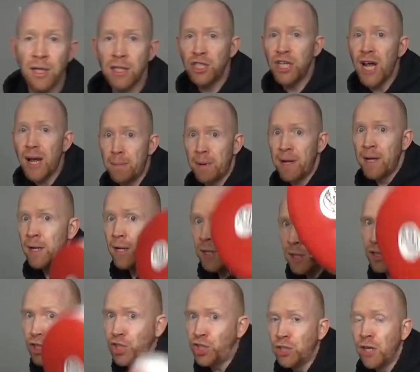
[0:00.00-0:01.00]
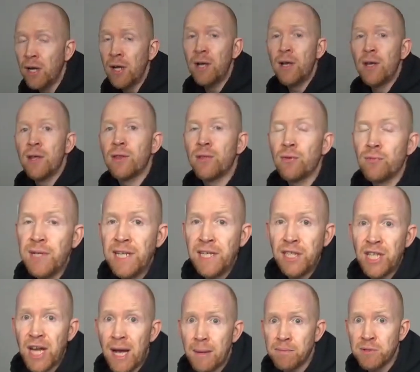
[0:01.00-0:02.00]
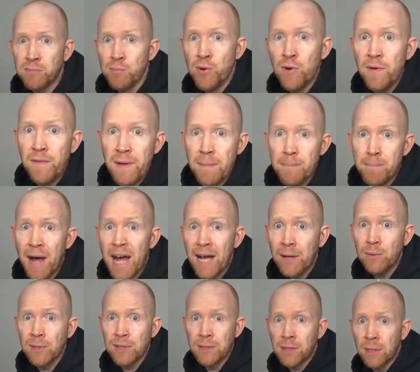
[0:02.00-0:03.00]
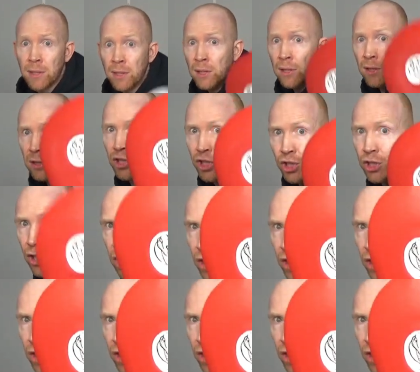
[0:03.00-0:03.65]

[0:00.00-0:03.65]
jab, ish, three jabs moving backwards, ish,